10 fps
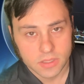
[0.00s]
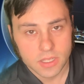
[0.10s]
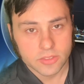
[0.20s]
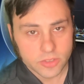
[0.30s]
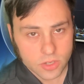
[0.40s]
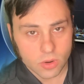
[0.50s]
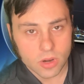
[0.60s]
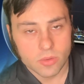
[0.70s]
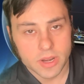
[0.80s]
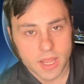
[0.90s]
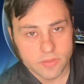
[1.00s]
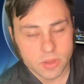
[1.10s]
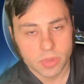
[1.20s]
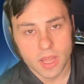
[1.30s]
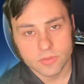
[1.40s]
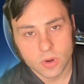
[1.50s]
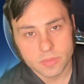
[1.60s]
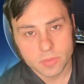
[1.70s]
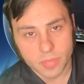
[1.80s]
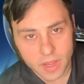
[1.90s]
And if you don't already have a platform
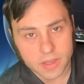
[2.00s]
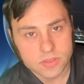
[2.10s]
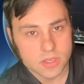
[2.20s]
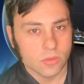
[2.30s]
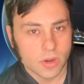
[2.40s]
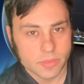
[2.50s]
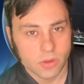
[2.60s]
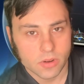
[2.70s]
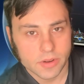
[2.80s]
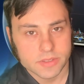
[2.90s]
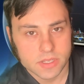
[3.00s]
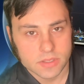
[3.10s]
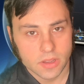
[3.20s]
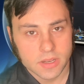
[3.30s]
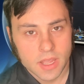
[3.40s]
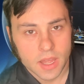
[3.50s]
to buy and sell cryptocurrencies on,